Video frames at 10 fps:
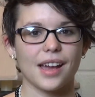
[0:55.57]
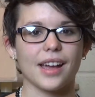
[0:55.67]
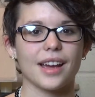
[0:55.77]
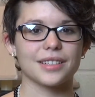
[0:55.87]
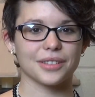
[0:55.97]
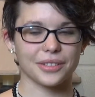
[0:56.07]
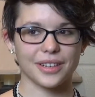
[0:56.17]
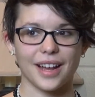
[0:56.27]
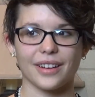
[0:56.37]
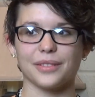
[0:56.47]
I had to
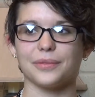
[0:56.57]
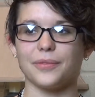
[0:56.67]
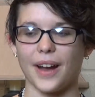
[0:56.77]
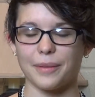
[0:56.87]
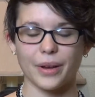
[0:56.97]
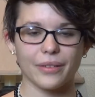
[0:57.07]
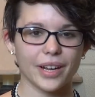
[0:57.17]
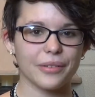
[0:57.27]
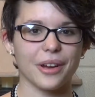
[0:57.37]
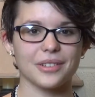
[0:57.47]
learn how to find my
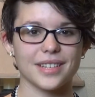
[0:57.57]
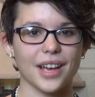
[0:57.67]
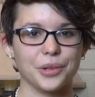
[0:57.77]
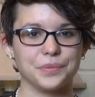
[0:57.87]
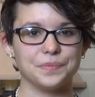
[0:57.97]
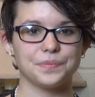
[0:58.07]
way around town.